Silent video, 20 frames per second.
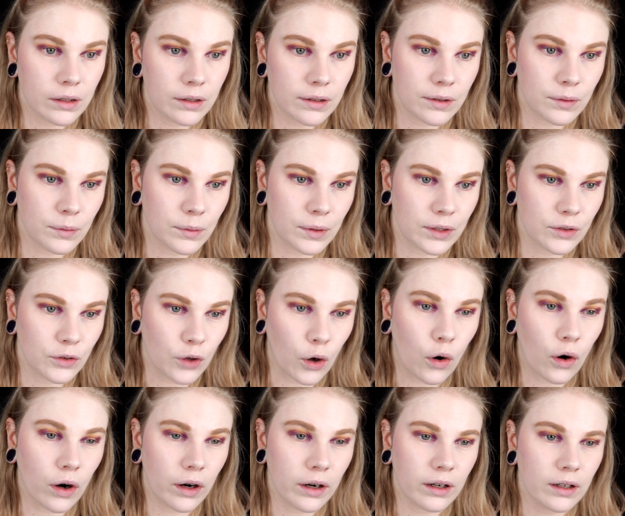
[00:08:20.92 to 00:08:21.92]
This one is
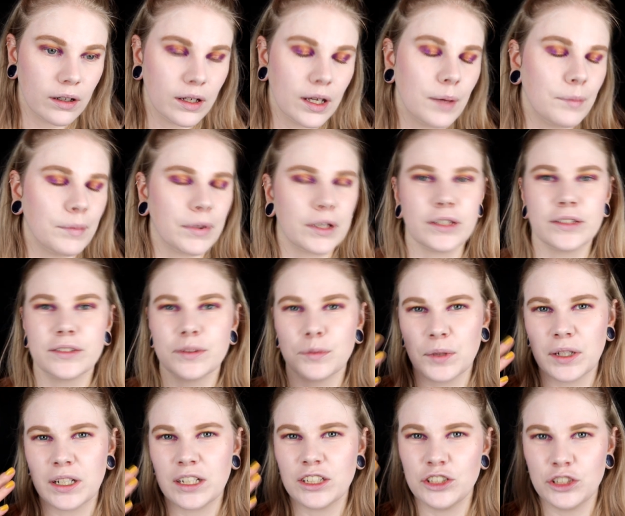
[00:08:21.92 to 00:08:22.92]
hard. Because
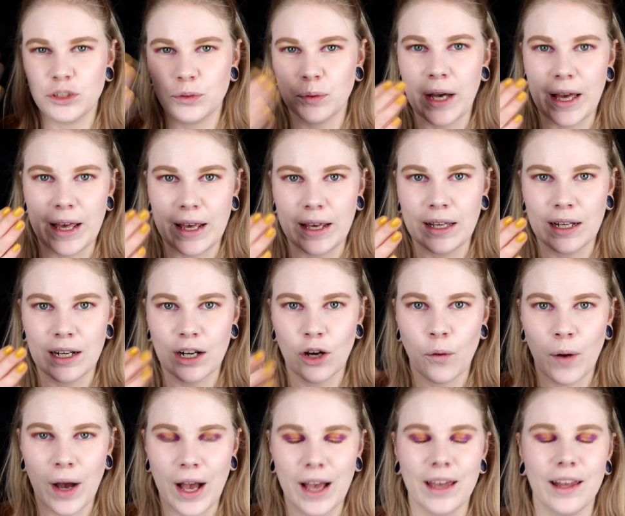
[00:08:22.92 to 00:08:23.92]
when I do a
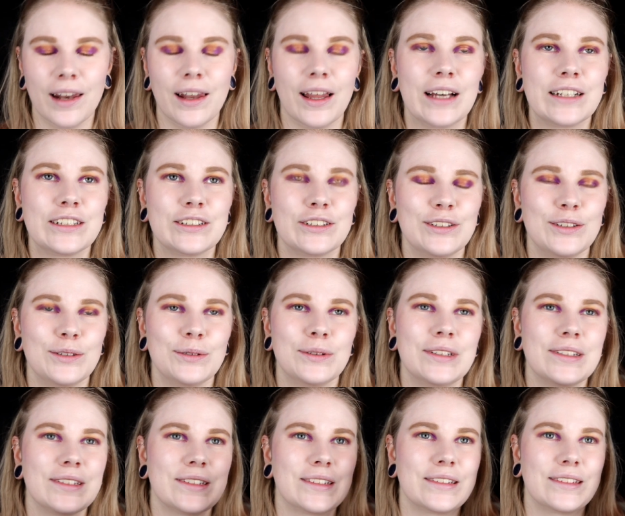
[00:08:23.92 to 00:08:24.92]
halo, I like to do
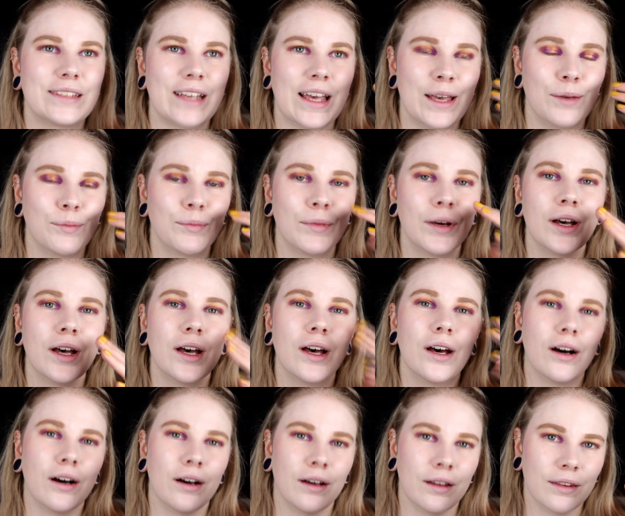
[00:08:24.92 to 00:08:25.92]
the same
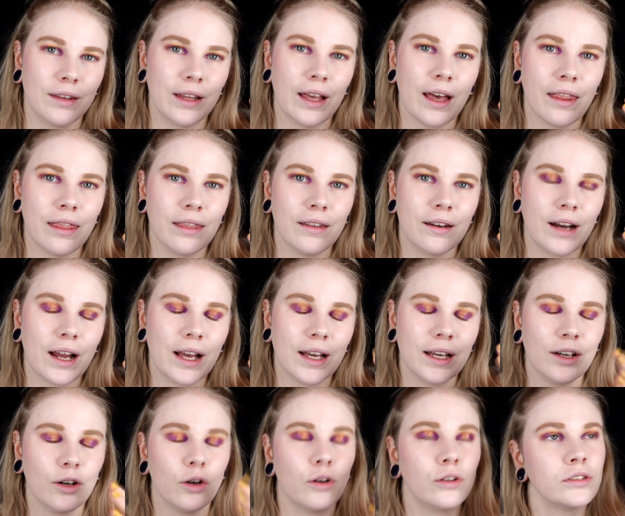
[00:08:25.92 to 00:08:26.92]
on the under eye,
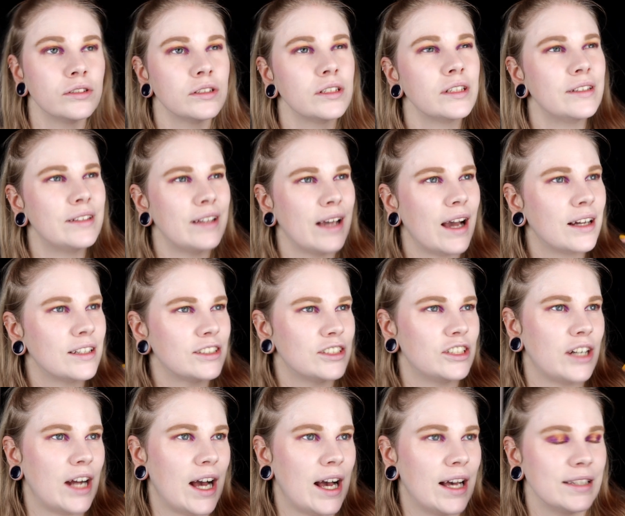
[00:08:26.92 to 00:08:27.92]
on the
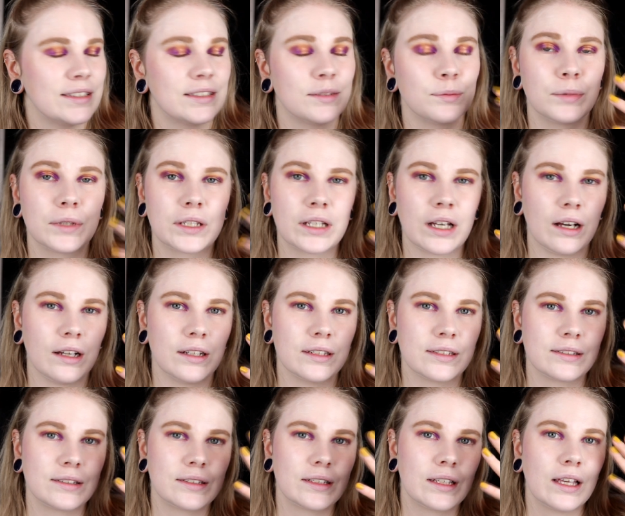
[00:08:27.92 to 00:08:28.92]
under eyes
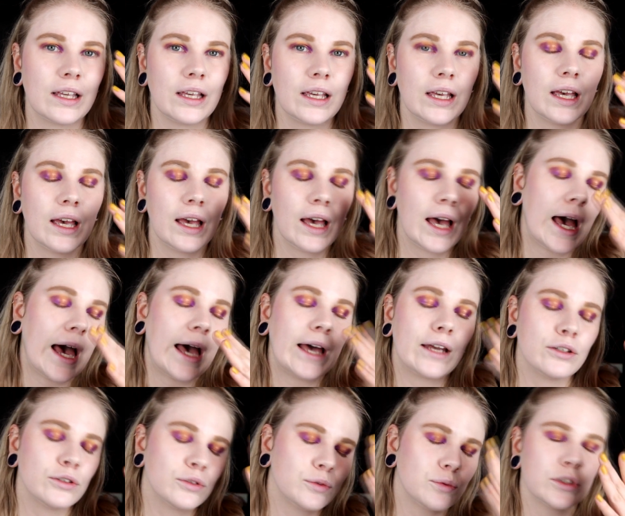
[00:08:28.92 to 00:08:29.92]
because I
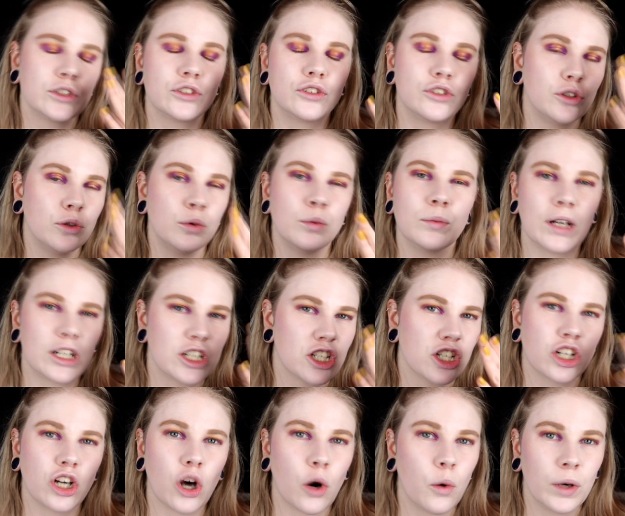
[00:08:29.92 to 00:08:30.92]
don't want too
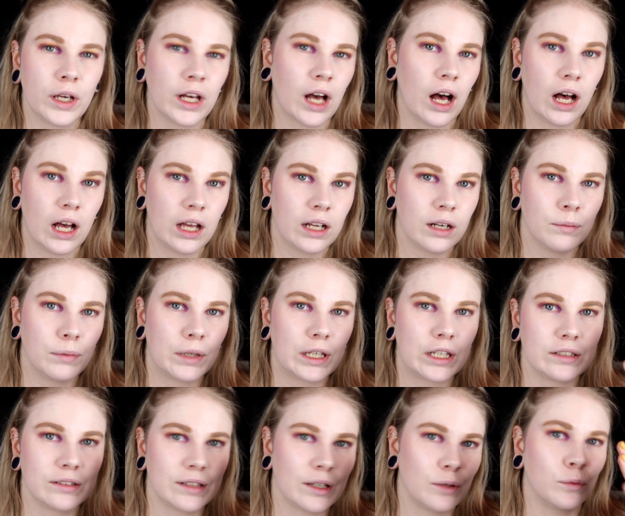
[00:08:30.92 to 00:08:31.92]
much going on
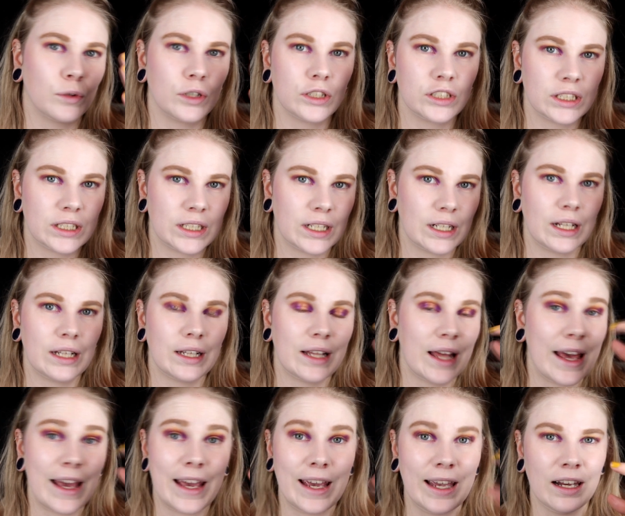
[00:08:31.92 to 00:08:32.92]
because I want the
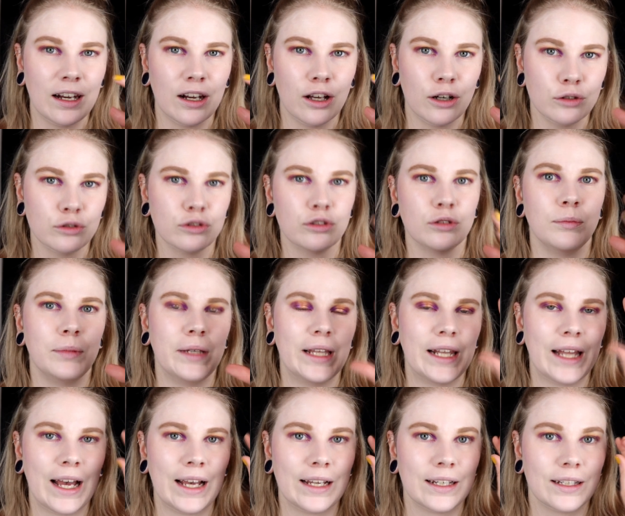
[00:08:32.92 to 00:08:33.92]
halo to be
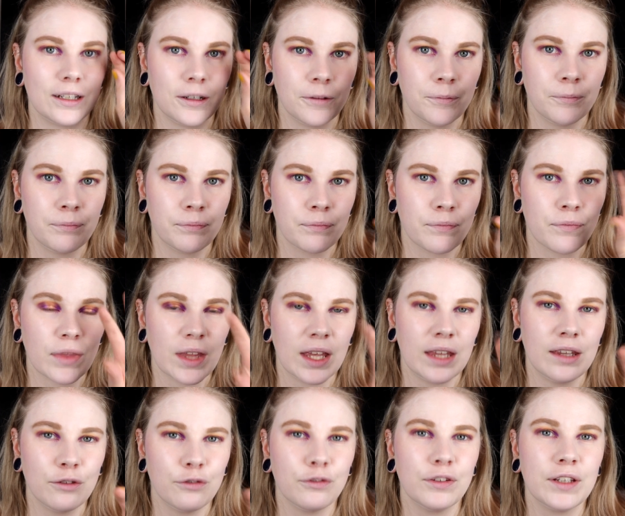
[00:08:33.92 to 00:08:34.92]
like
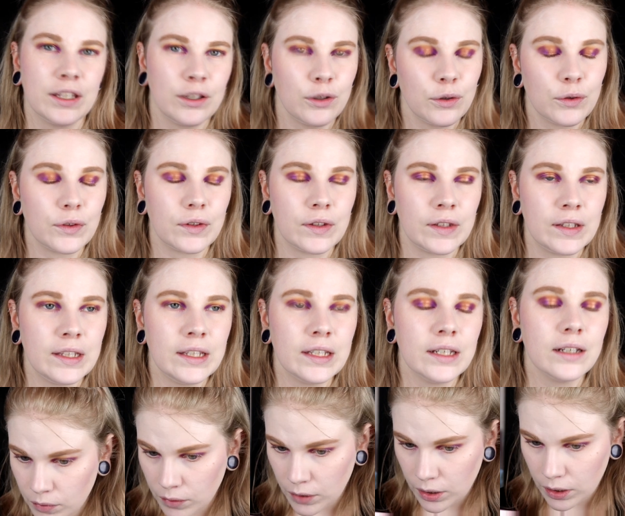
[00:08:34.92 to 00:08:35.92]
the thing you
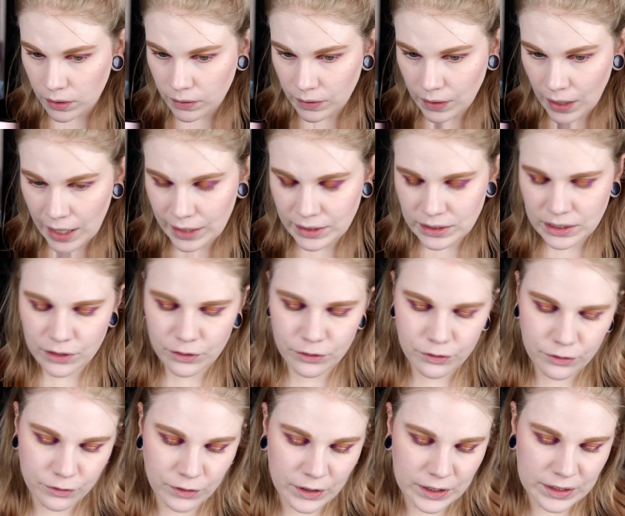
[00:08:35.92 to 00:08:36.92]
see. So I actually
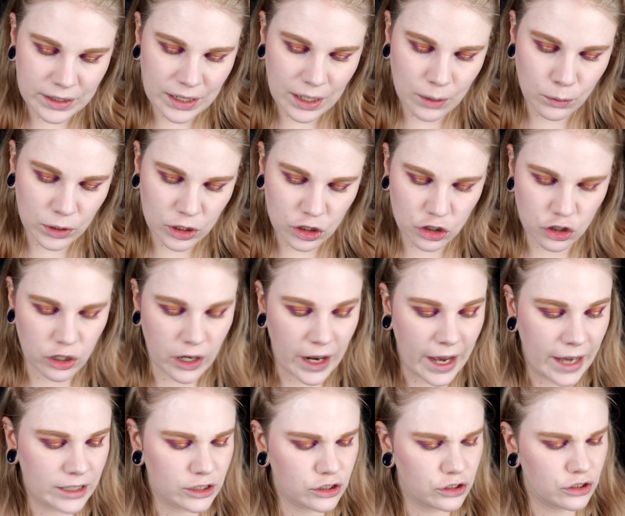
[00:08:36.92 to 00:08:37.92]
think that I will
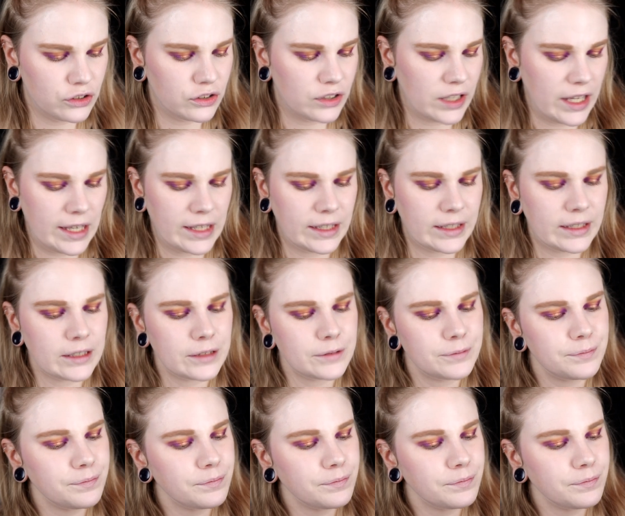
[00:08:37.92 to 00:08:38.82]
try to take